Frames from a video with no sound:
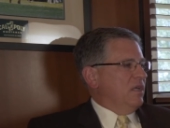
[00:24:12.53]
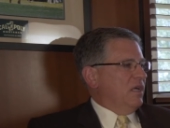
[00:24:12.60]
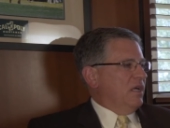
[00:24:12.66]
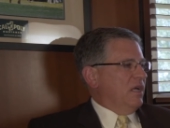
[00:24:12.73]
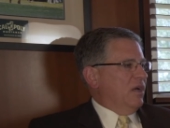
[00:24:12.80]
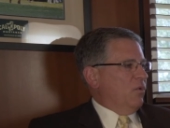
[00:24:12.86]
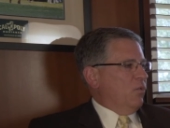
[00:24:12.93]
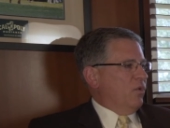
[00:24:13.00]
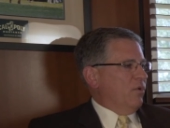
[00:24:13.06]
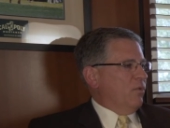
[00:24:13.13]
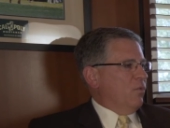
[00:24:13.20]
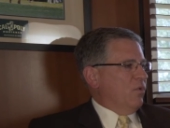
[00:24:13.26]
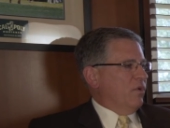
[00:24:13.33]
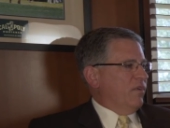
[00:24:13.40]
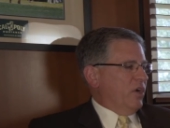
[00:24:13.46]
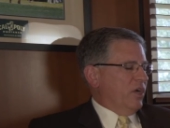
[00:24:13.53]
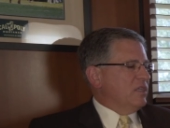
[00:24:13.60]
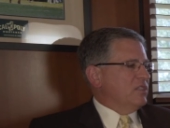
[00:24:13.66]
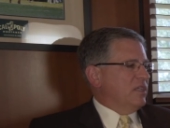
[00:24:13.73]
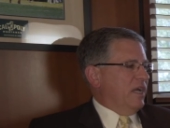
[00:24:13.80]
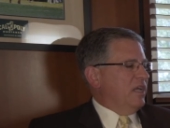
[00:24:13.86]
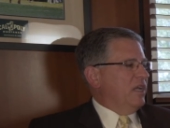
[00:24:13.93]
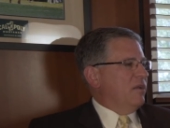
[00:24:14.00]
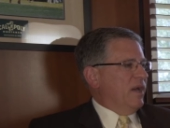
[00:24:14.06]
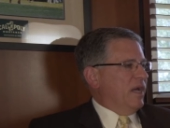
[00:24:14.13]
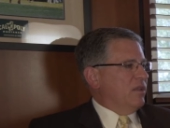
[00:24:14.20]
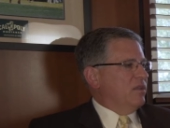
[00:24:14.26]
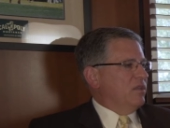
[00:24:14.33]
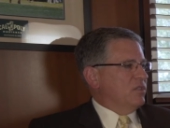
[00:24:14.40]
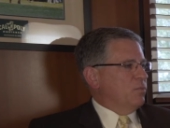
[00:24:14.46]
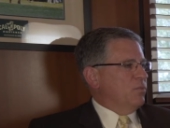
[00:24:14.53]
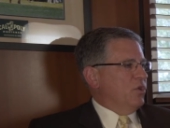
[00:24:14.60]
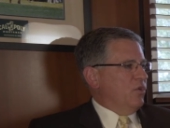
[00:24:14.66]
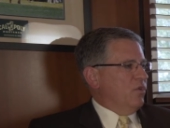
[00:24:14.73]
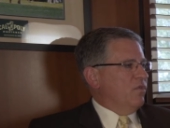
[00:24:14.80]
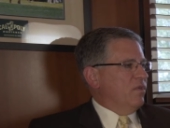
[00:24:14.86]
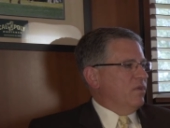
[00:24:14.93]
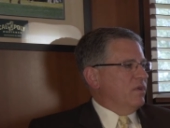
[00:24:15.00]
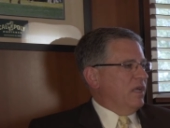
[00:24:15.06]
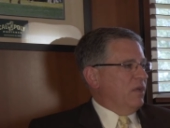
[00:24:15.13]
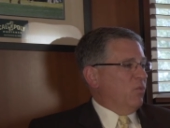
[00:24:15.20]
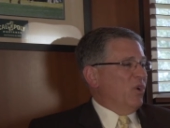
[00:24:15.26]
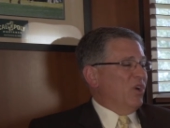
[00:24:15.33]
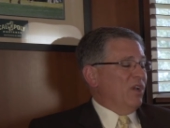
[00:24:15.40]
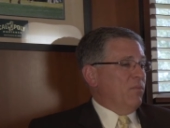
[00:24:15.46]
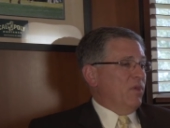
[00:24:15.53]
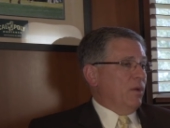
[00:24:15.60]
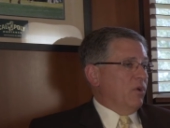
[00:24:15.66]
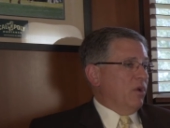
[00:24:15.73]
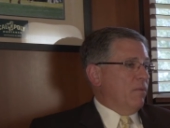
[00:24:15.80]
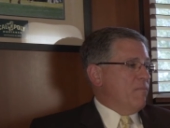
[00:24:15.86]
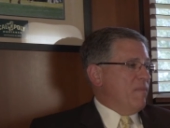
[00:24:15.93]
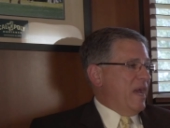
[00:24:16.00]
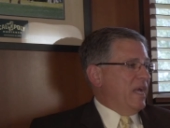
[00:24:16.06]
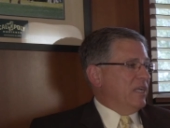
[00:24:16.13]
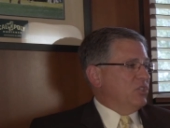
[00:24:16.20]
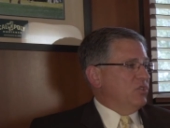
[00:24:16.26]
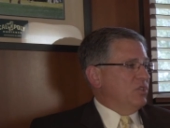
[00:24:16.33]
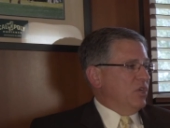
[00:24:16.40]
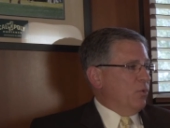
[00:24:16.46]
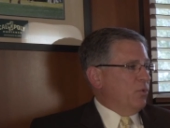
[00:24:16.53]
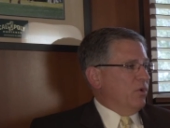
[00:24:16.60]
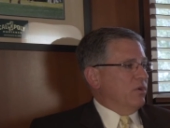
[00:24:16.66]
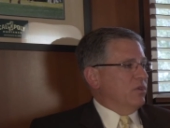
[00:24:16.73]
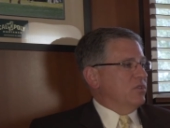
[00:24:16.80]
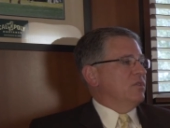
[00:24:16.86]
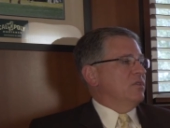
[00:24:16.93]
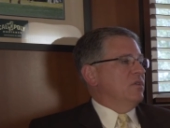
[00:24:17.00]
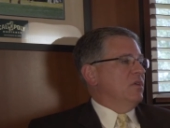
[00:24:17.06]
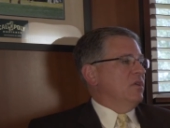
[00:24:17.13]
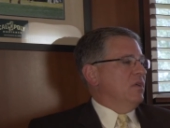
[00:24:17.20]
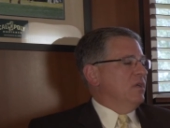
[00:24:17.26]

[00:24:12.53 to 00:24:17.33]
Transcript: Uh, we're, we're, very excited about this move. And we're going to be able to match donors